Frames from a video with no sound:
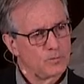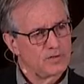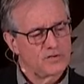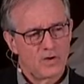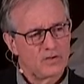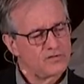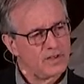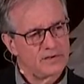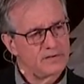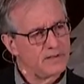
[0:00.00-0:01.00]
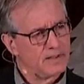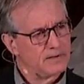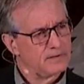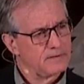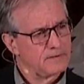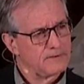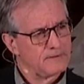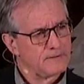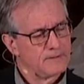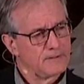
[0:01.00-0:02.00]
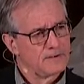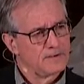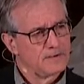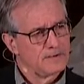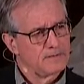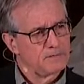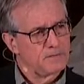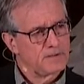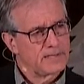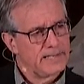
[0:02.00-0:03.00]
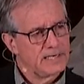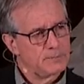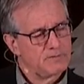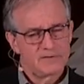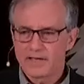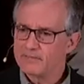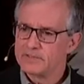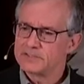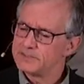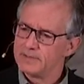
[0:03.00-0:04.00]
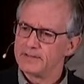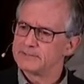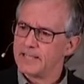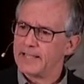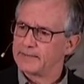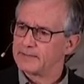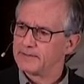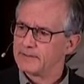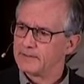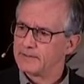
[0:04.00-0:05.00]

when it's all said and done, that the kingdom of David is still intact.